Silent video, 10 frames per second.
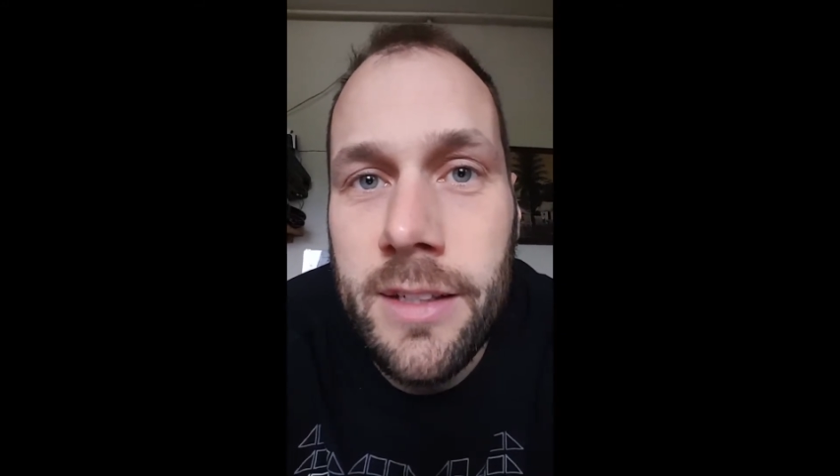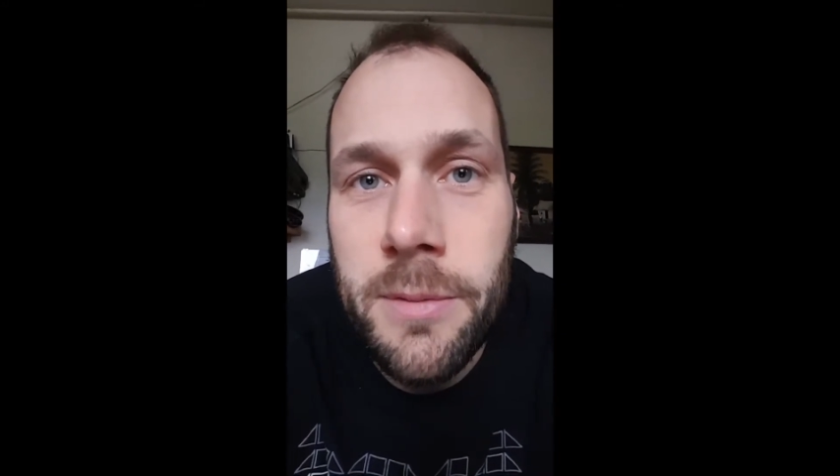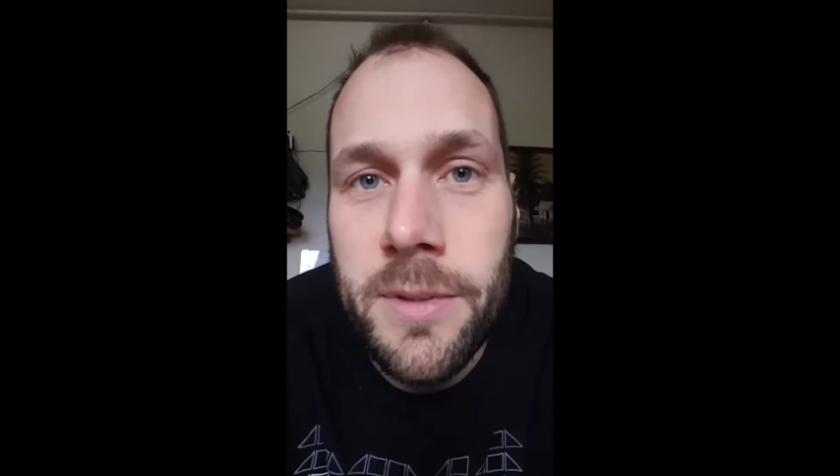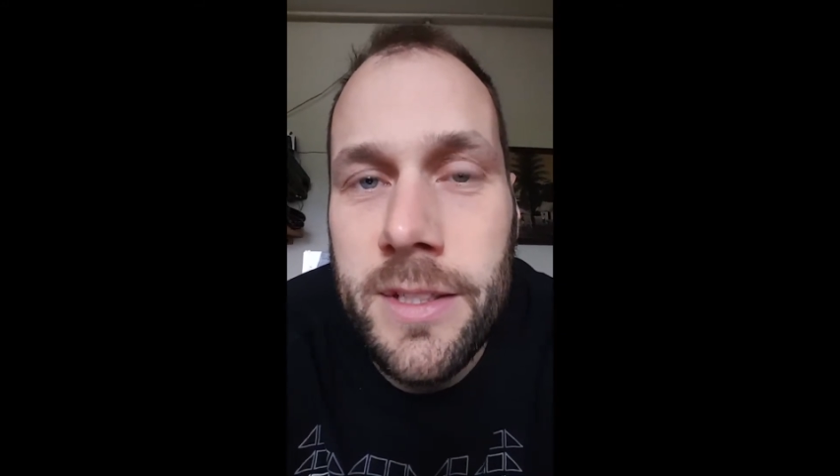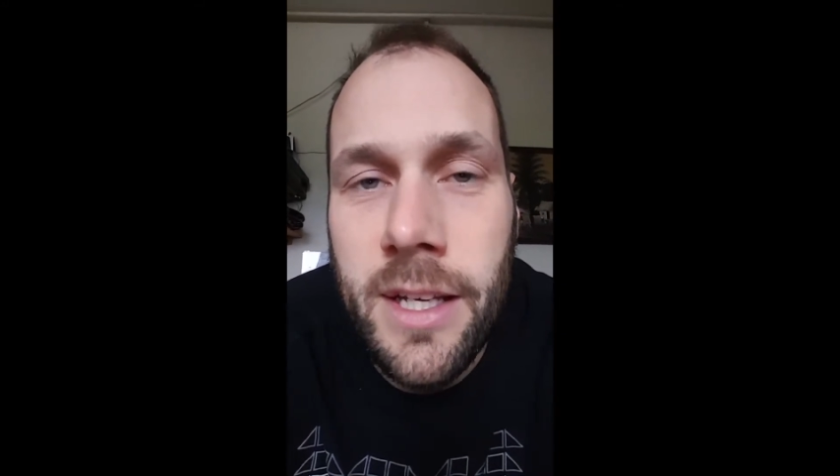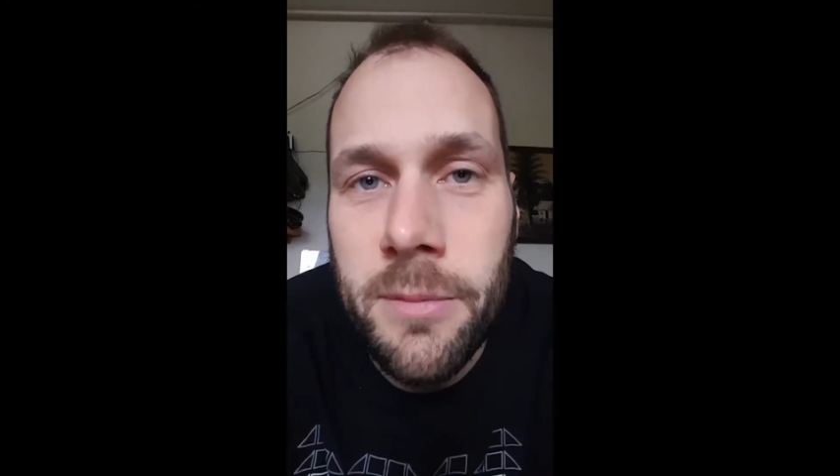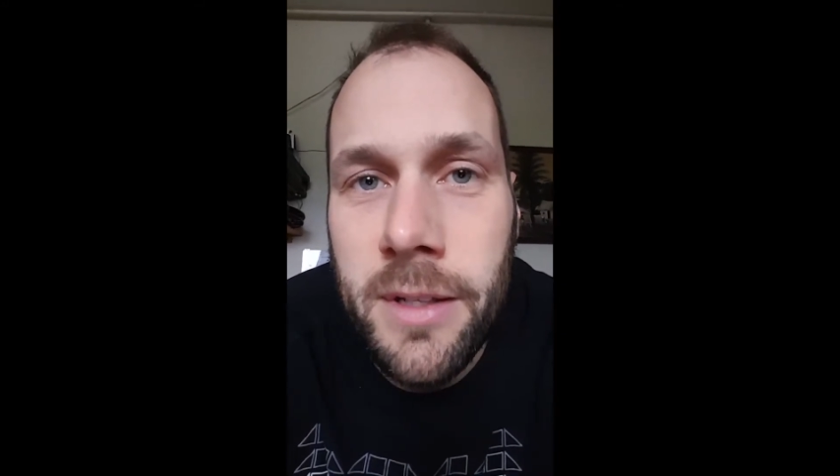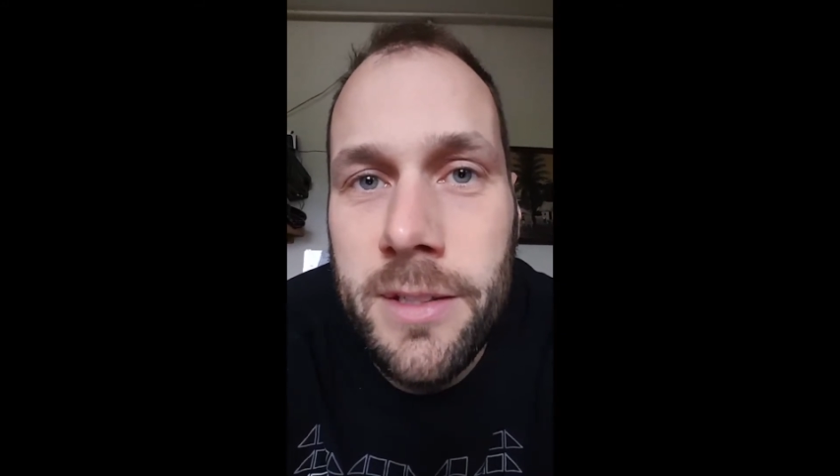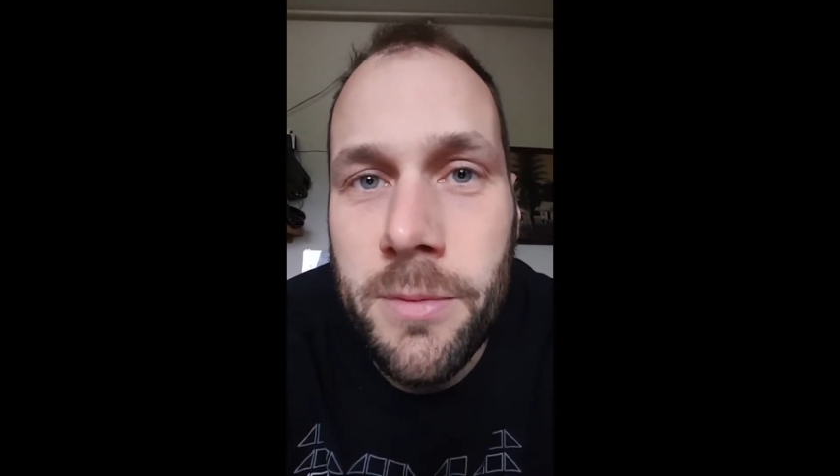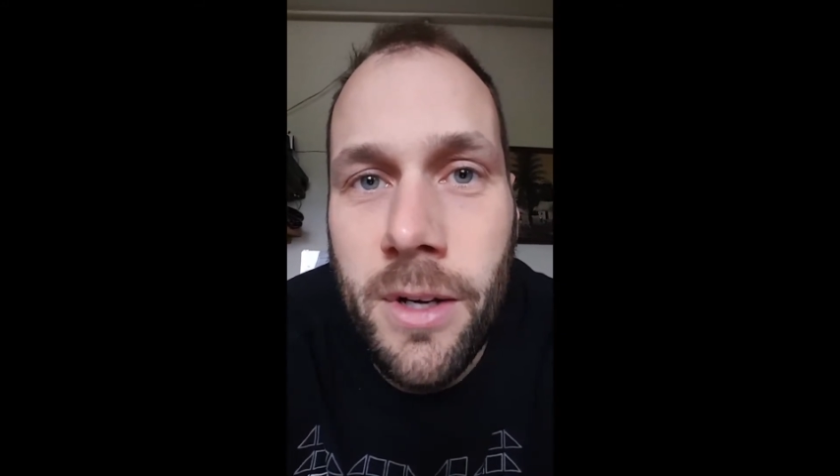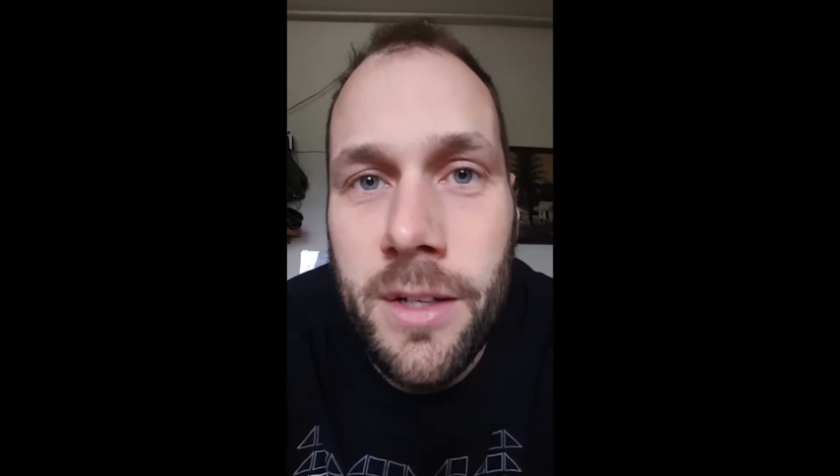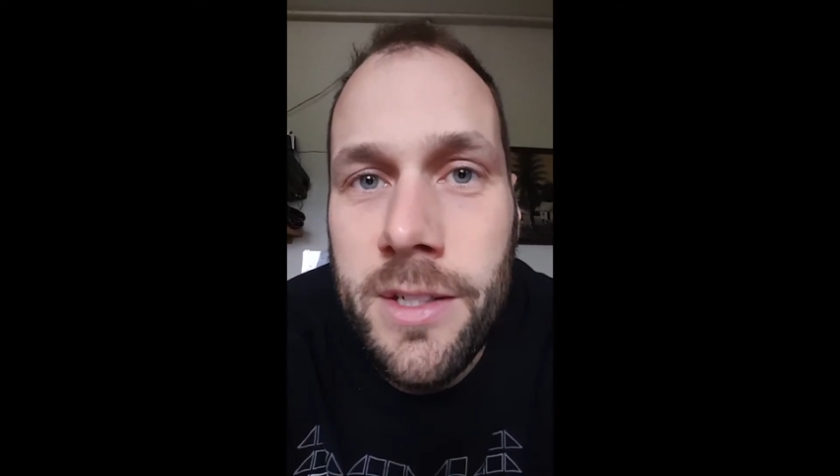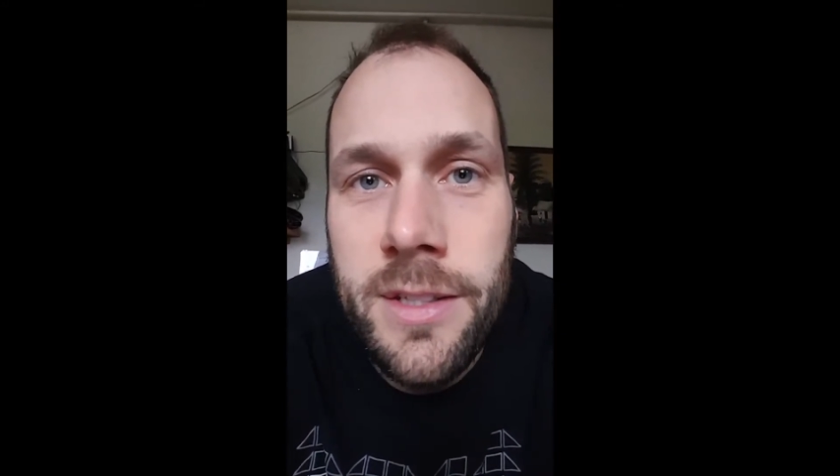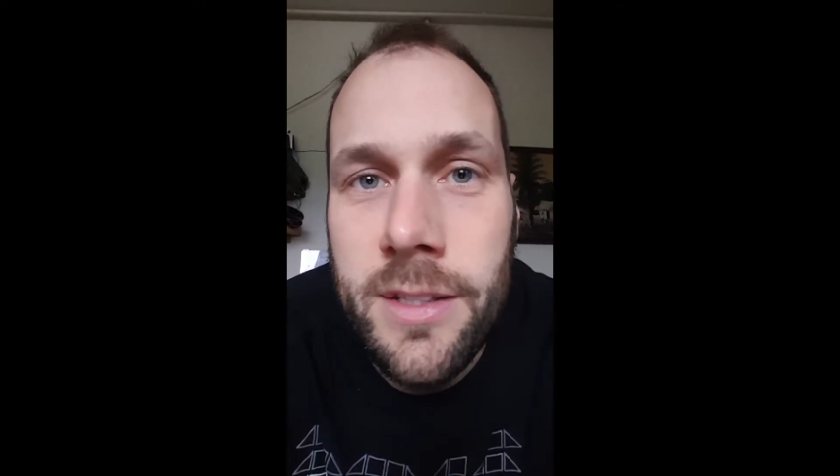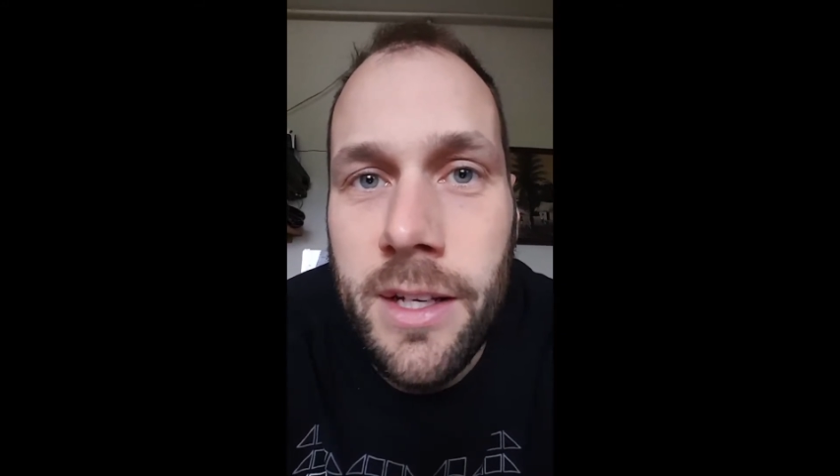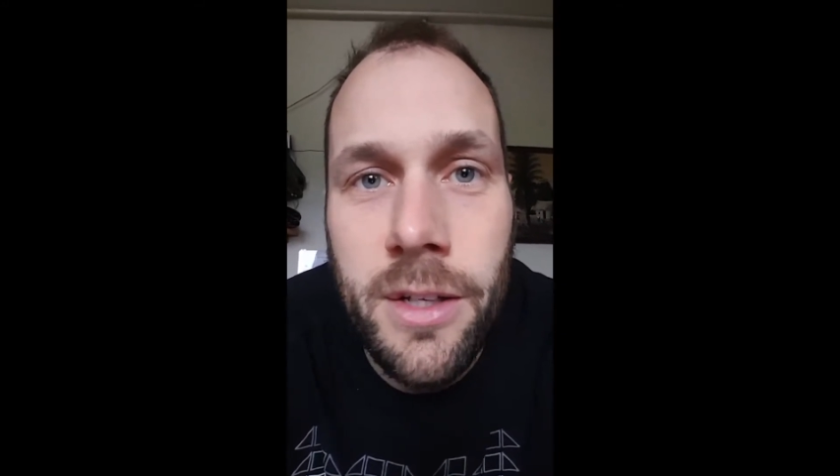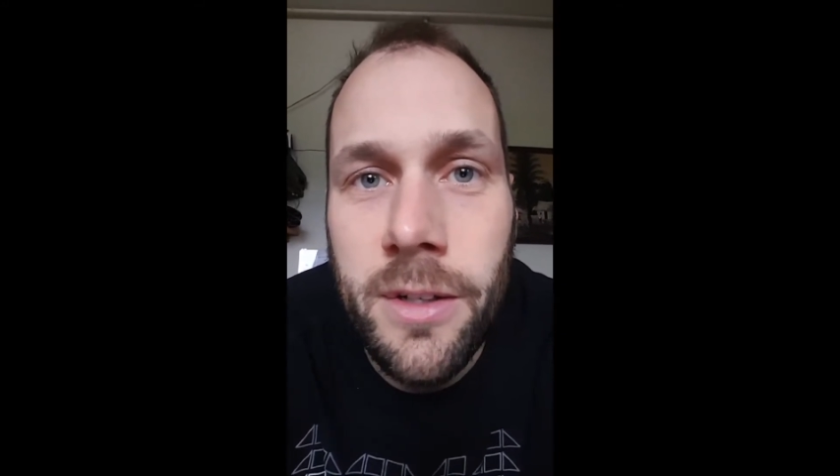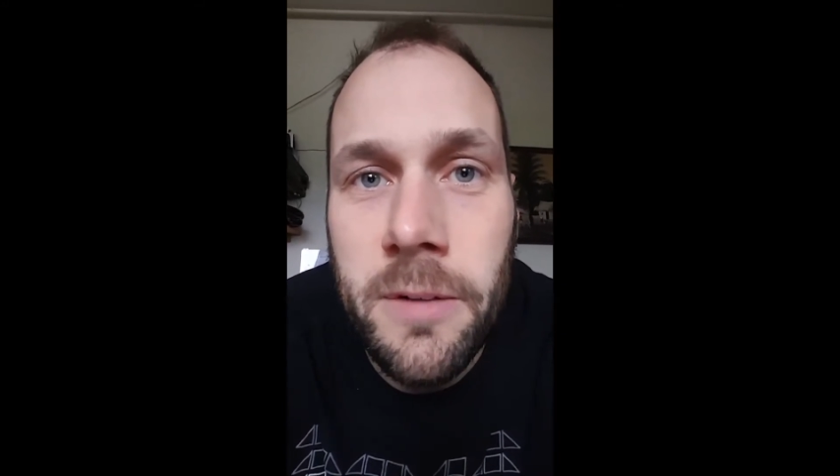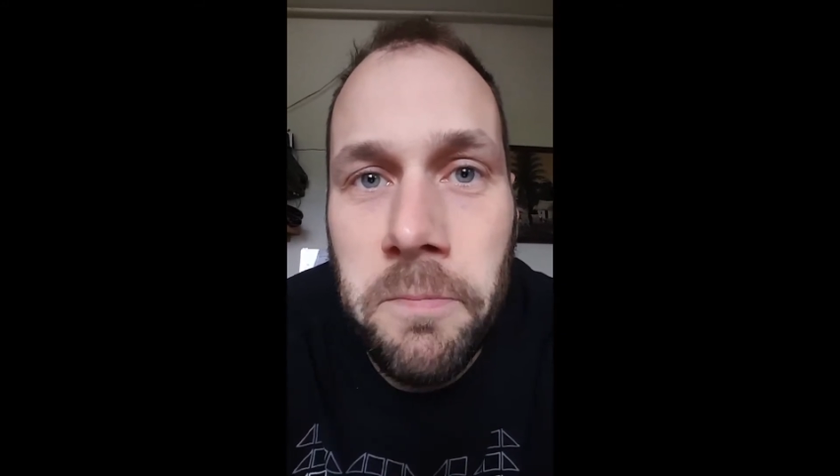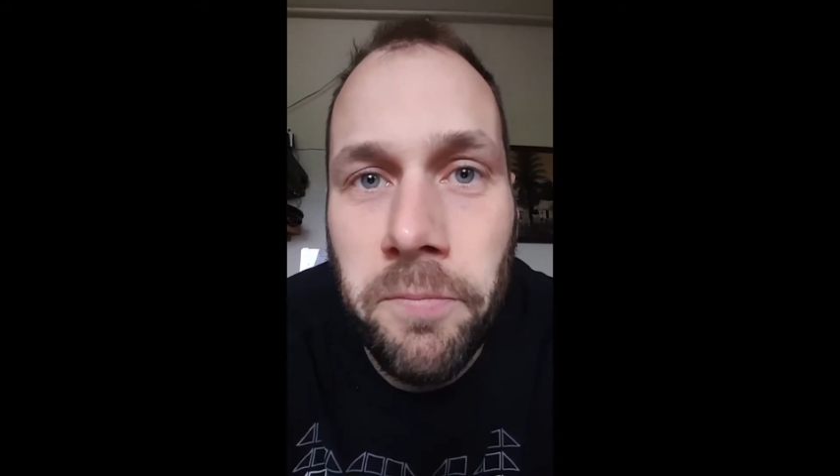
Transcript: deep inside my subconscious. I knew it.